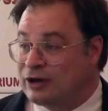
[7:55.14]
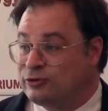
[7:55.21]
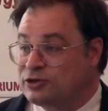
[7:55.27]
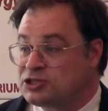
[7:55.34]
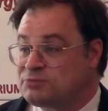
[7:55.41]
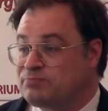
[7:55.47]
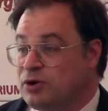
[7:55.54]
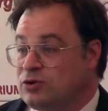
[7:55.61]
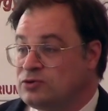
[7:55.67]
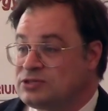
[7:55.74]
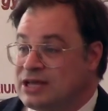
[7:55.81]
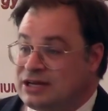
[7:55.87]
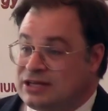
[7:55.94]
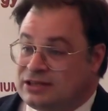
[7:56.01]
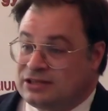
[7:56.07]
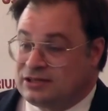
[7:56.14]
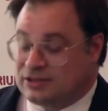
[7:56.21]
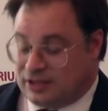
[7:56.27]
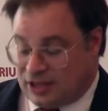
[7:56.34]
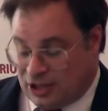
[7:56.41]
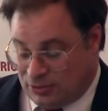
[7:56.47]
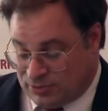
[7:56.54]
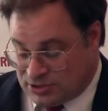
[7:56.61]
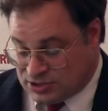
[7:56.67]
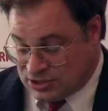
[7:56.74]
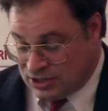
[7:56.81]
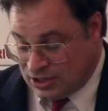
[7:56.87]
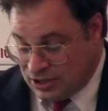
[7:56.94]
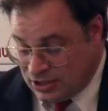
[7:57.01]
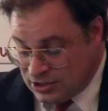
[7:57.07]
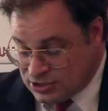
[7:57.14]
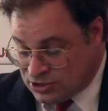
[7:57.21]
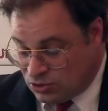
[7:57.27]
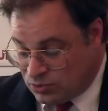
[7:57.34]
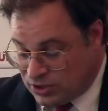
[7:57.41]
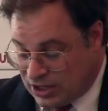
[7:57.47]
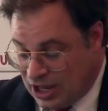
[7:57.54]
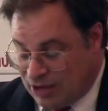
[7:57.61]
want to expose anything to the elements, so we